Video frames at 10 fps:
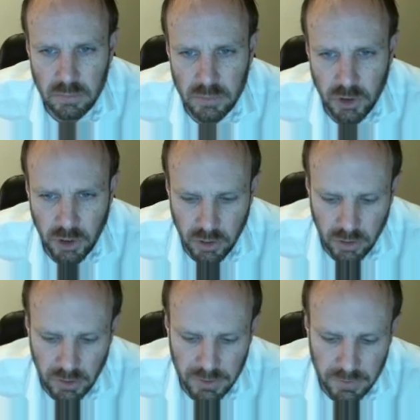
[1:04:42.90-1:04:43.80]

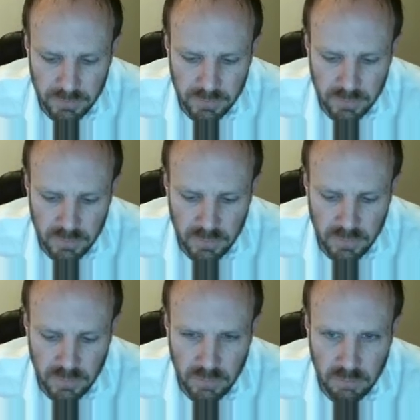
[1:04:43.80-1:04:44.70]
Turley,
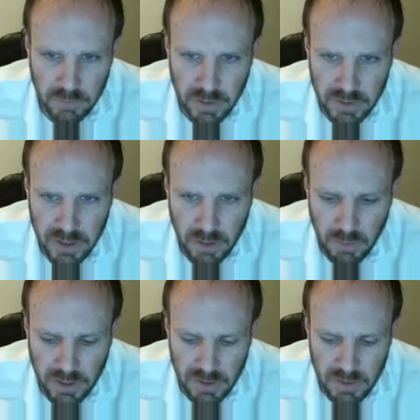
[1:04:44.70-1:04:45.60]
because he
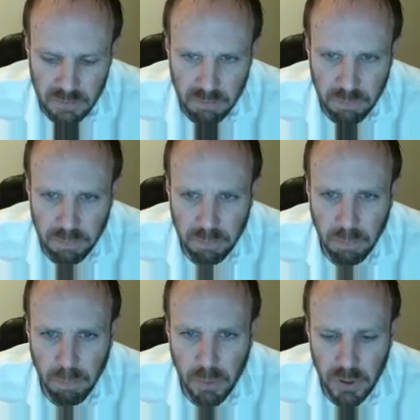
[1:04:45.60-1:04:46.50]
writes
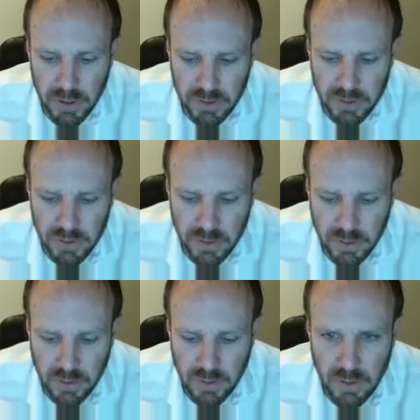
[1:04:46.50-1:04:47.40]
books
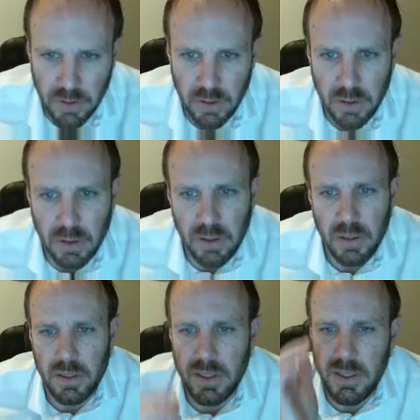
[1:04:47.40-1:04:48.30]
and
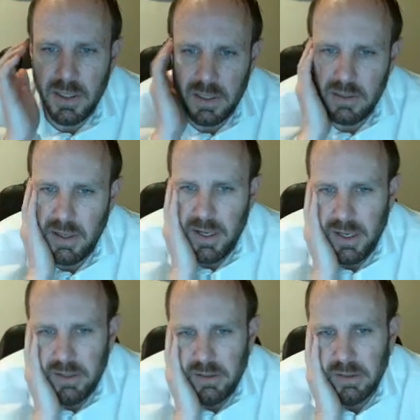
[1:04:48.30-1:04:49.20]
he has
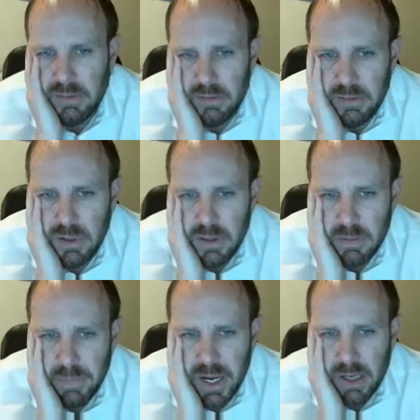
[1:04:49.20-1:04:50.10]
that in his
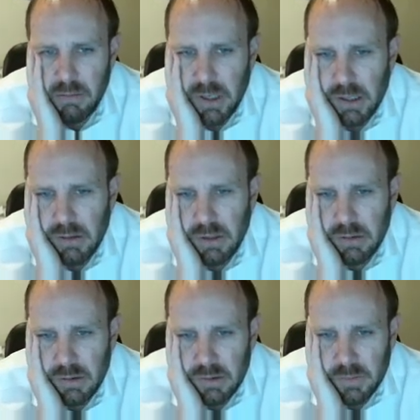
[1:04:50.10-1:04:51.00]
background.
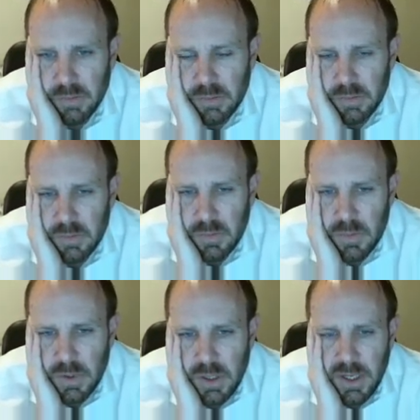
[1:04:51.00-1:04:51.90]

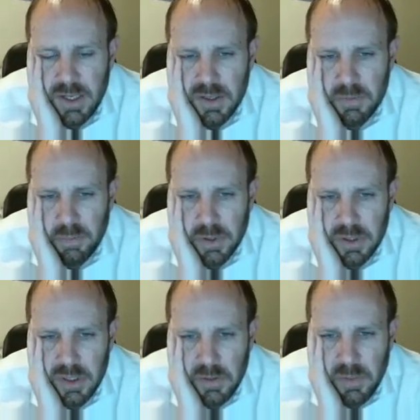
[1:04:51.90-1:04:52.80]
He has his
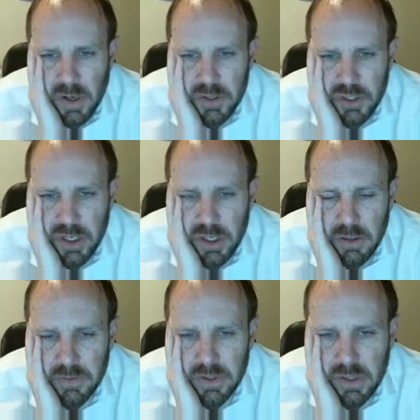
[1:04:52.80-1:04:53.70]
books up on
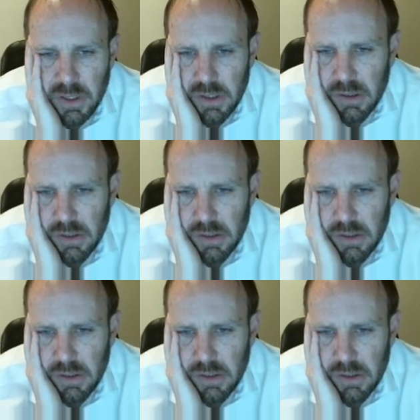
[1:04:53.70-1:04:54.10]
shelves and